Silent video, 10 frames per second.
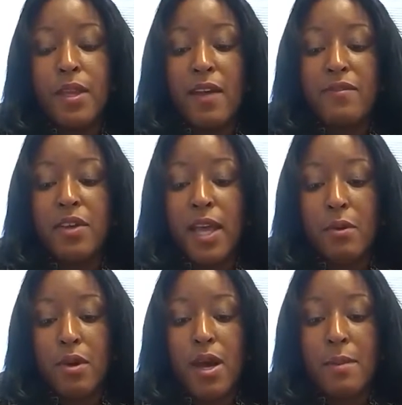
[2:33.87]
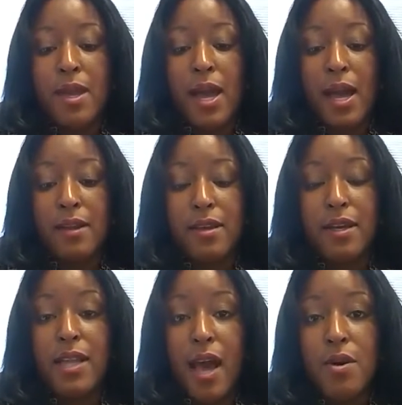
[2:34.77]
I feel like we're coming out of the
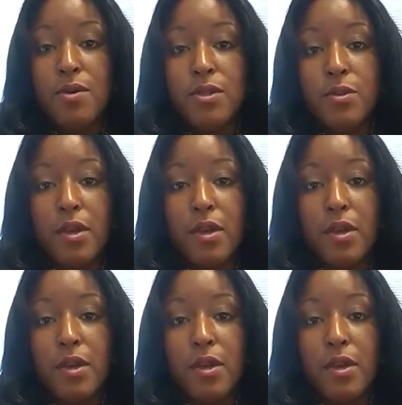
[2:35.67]
clouds.